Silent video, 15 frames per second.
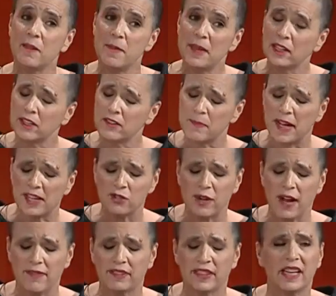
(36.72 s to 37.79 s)
the middle of my
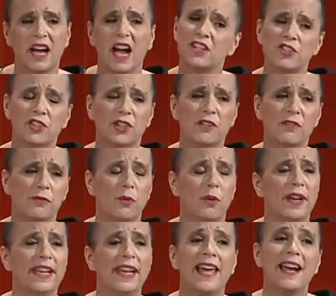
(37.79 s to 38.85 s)
traveling, I turned
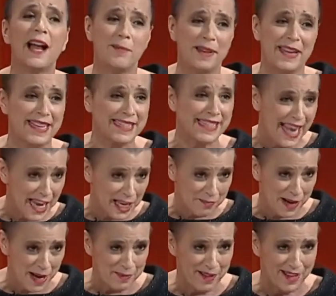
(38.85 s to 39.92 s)
40 and I began to hate
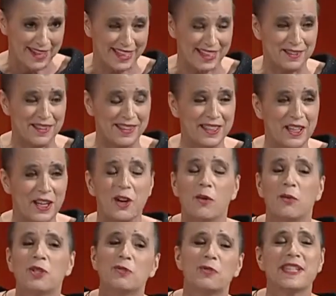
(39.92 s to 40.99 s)
my body,
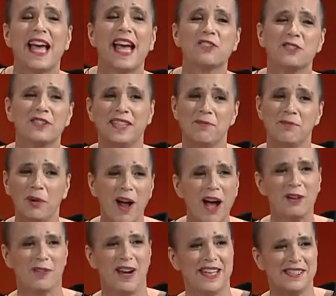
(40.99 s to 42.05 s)
which was actually
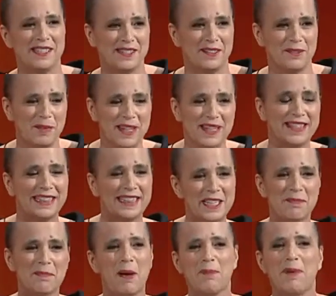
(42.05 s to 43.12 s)
progress, because at
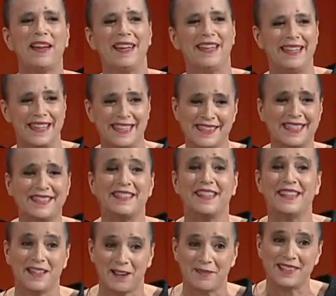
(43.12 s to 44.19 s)
least my body existed
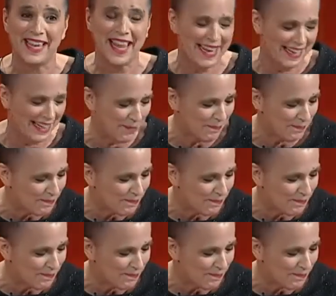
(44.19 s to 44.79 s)
enough to hate it.